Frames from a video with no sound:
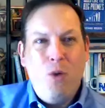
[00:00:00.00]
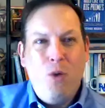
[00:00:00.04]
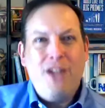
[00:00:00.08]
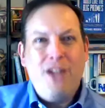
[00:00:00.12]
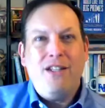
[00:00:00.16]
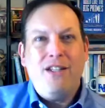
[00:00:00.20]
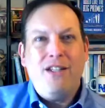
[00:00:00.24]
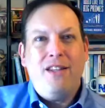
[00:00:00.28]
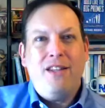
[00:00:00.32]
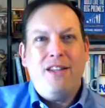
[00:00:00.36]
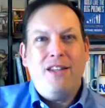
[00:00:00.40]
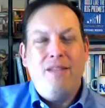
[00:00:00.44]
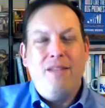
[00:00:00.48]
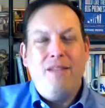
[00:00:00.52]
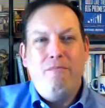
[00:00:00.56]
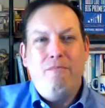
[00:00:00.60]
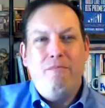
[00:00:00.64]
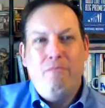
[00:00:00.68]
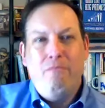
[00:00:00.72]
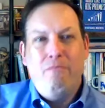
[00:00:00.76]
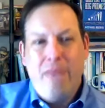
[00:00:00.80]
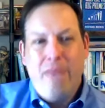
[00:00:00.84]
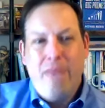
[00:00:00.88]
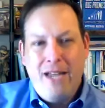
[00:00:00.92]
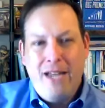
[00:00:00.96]
is it that
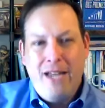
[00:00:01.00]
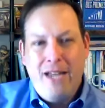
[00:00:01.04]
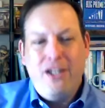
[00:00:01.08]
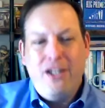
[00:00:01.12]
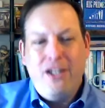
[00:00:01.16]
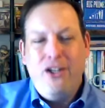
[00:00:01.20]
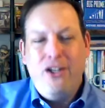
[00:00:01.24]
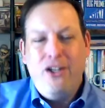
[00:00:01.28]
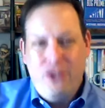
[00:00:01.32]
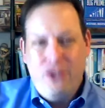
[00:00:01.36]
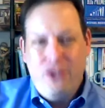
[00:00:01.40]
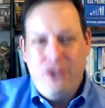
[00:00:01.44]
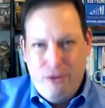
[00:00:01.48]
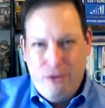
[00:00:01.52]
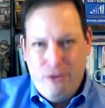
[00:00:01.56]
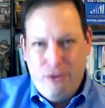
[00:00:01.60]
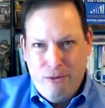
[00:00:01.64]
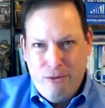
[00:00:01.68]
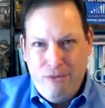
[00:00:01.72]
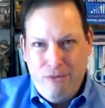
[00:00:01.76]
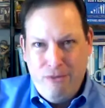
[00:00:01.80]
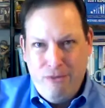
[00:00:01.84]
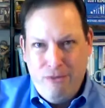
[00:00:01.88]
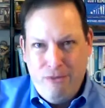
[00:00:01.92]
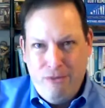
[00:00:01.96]
men can
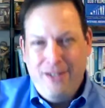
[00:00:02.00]
do